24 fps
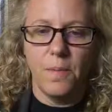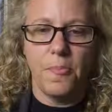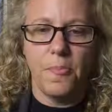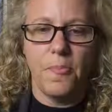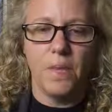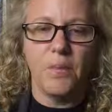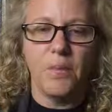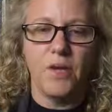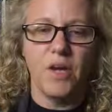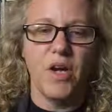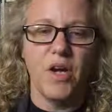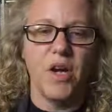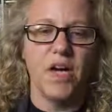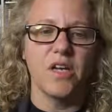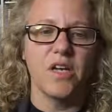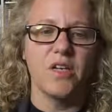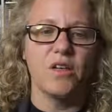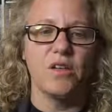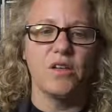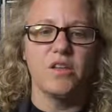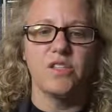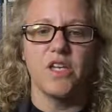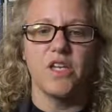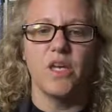
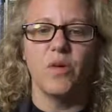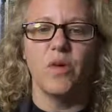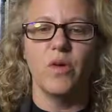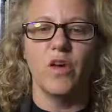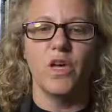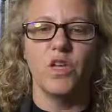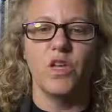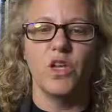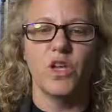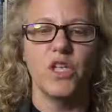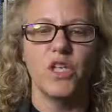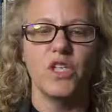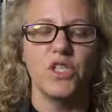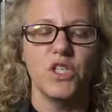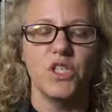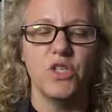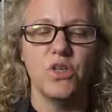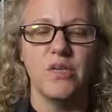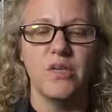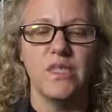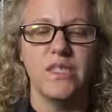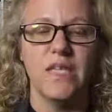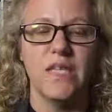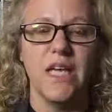periodicals that you want to look into
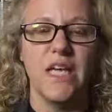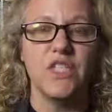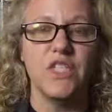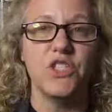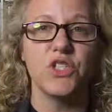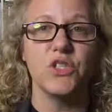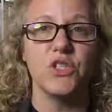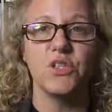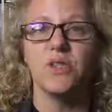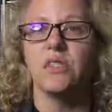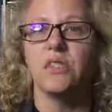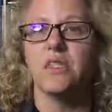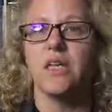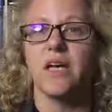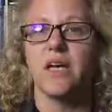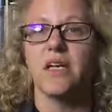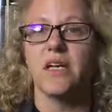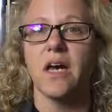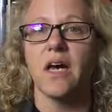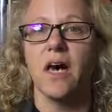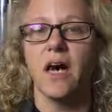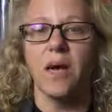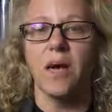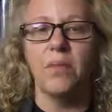is
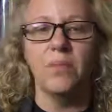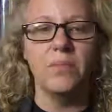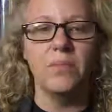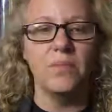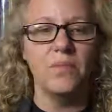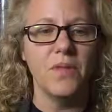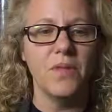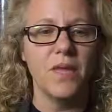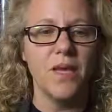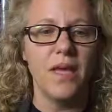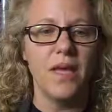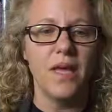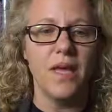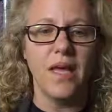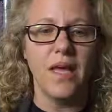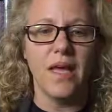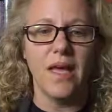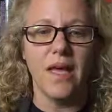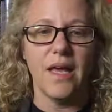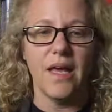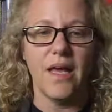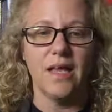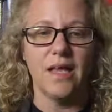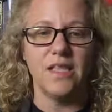nature.com
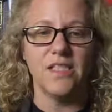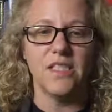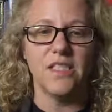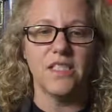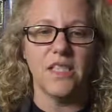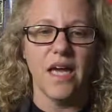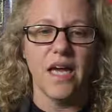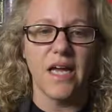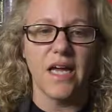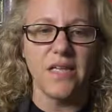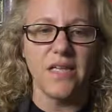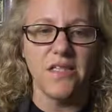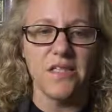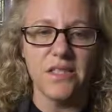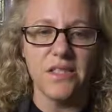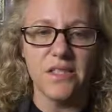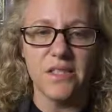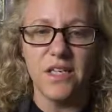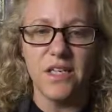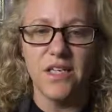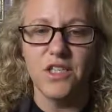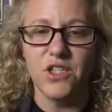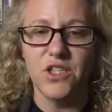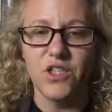and Science,
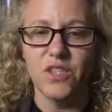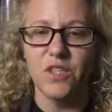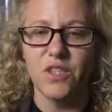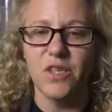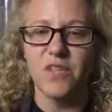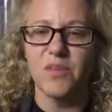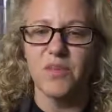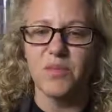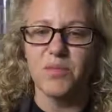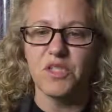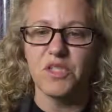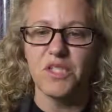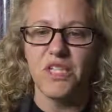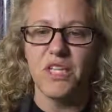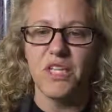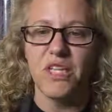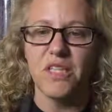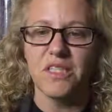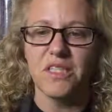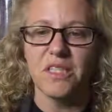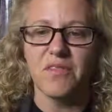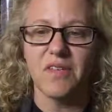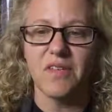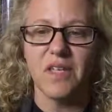a journal of the
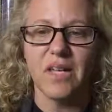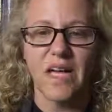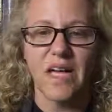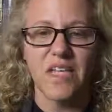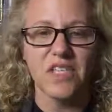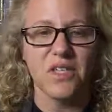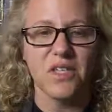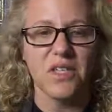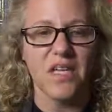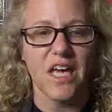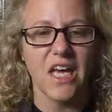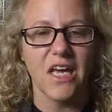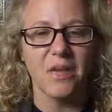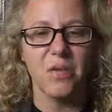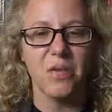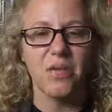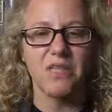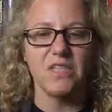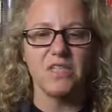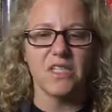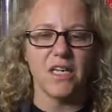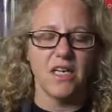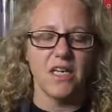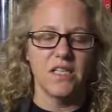proceedings of the National Academy of
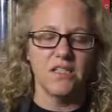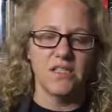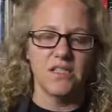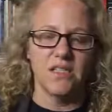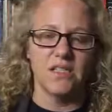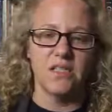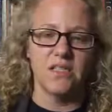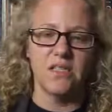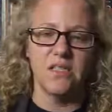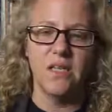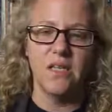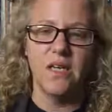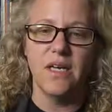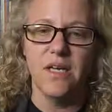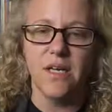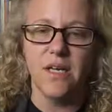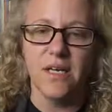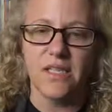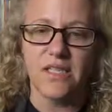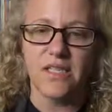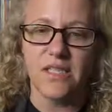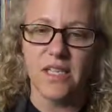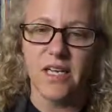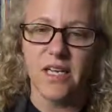Sciences
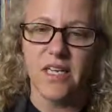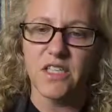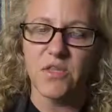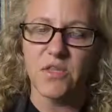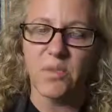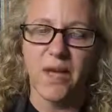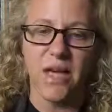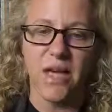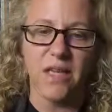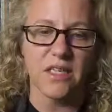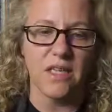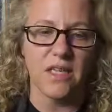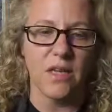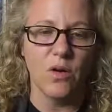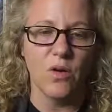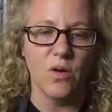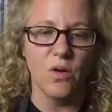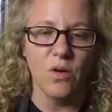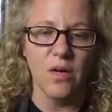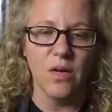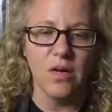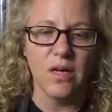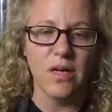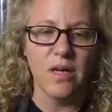at
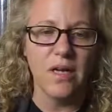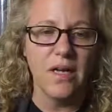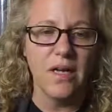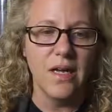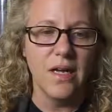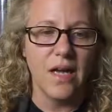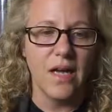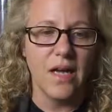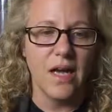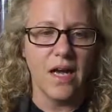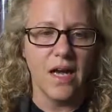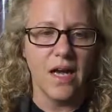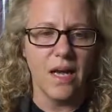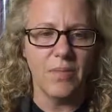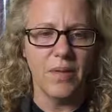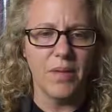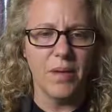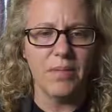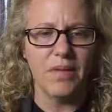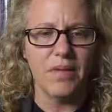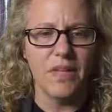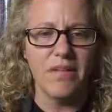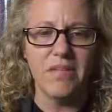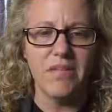sciencemag.org. I
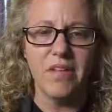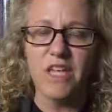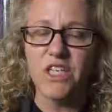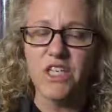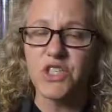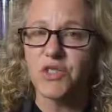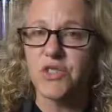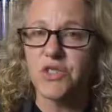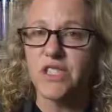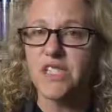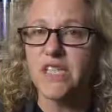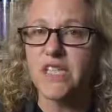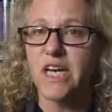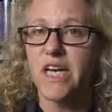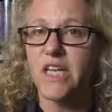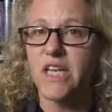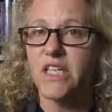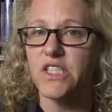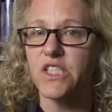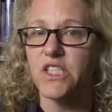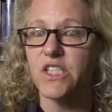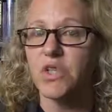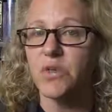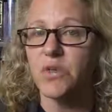believe Nature and
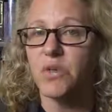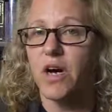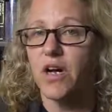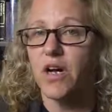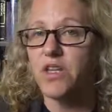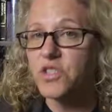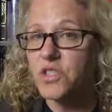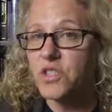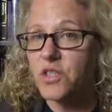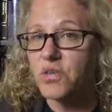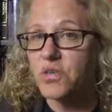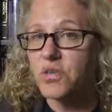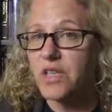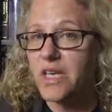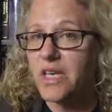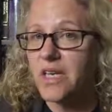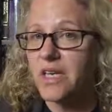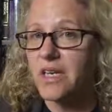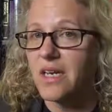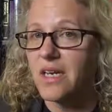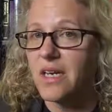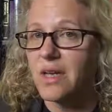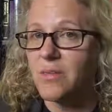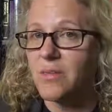Science, you also
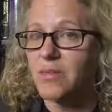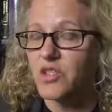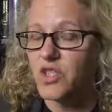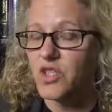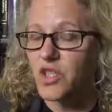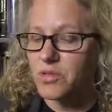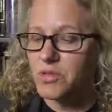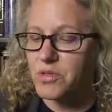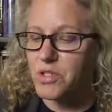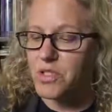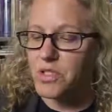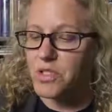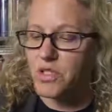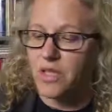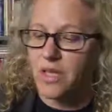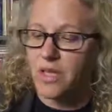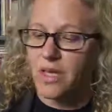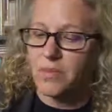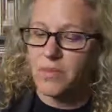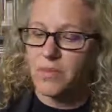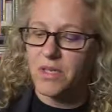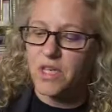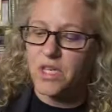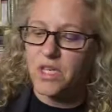need a prescription to
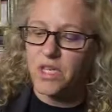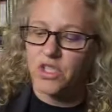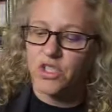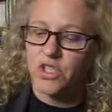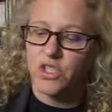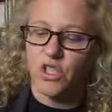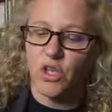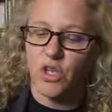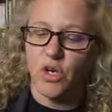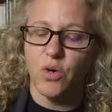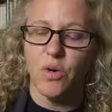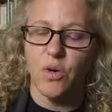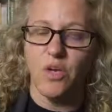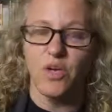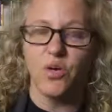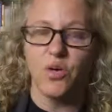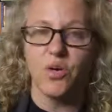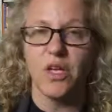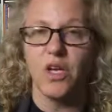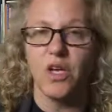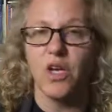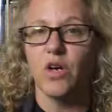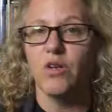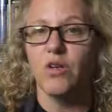them, so you
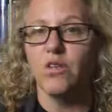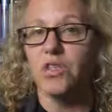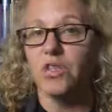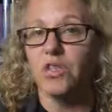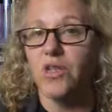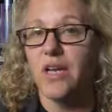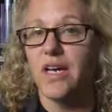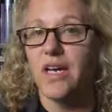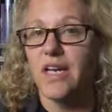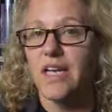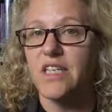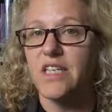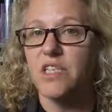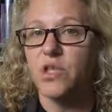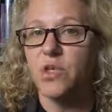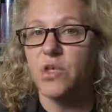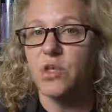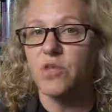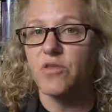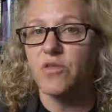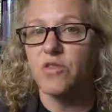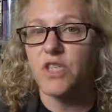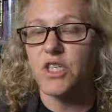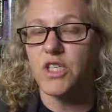can go to your
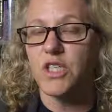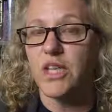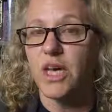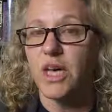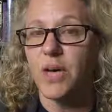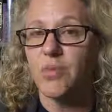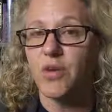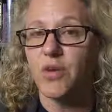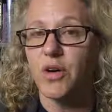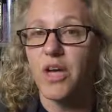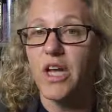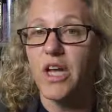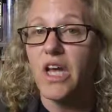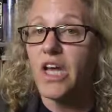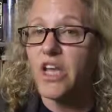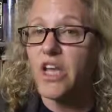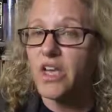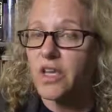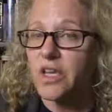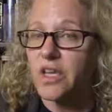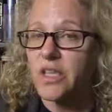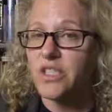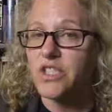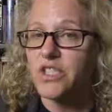university library. You
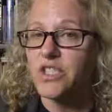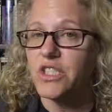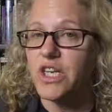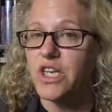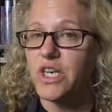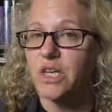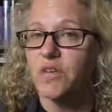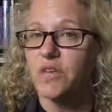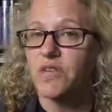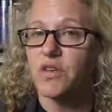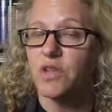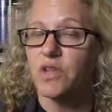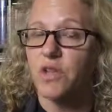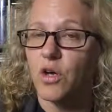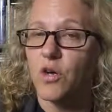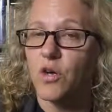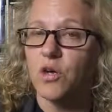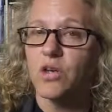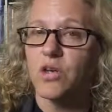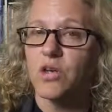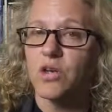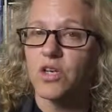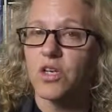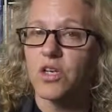can also check if your
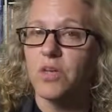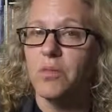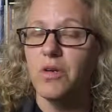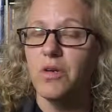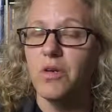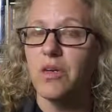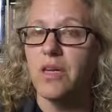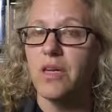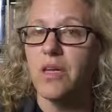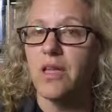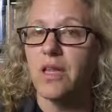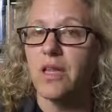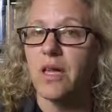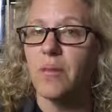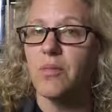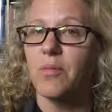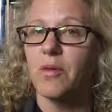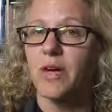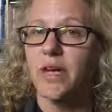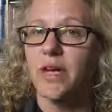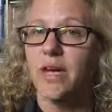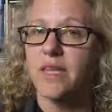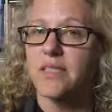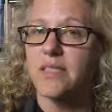local community
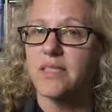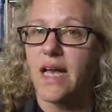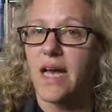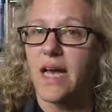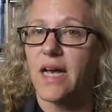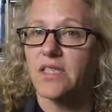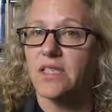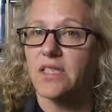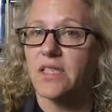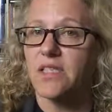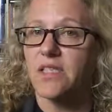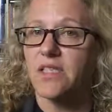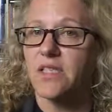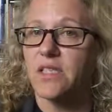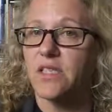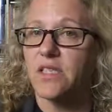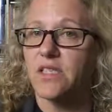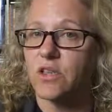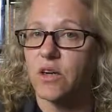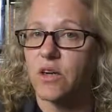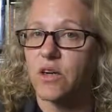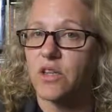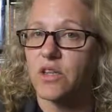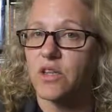library has access to these
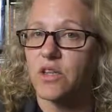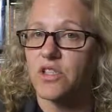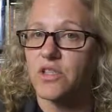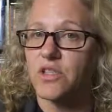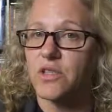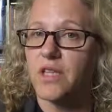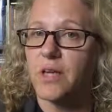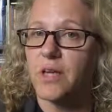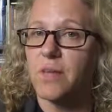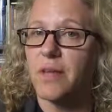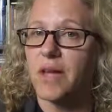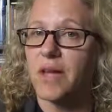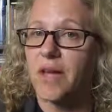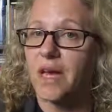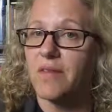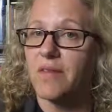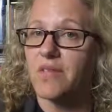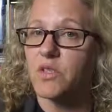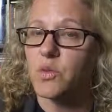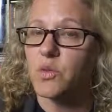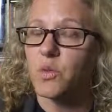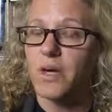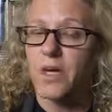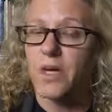articles. They may have
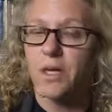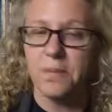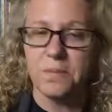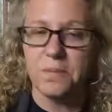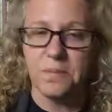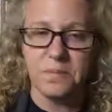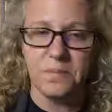as well.